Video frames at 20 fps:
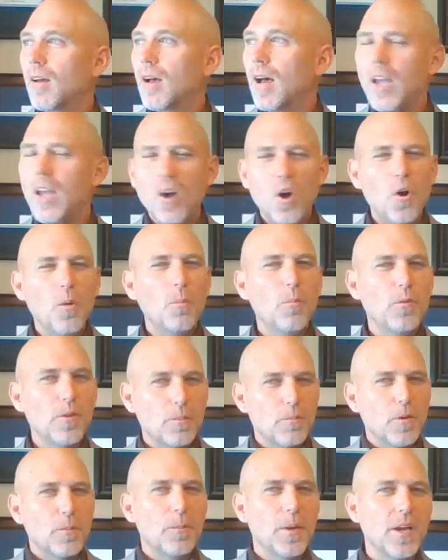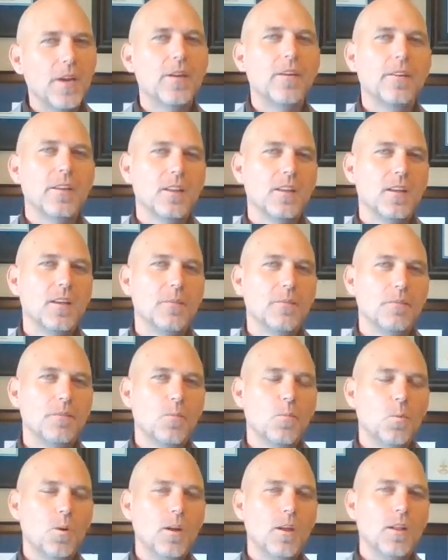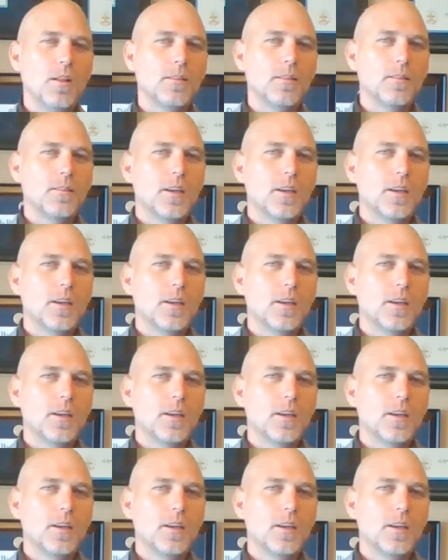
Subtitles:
I hope we're preparing them well.